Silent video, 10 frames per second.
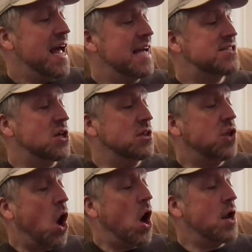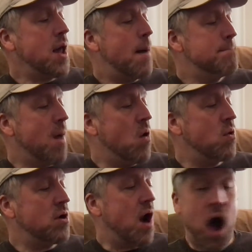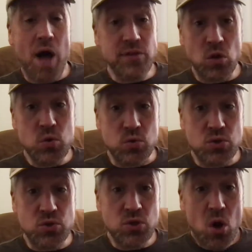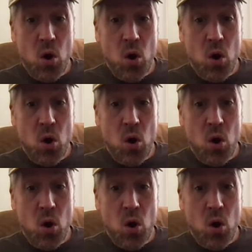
It's the lawn mower on the loose.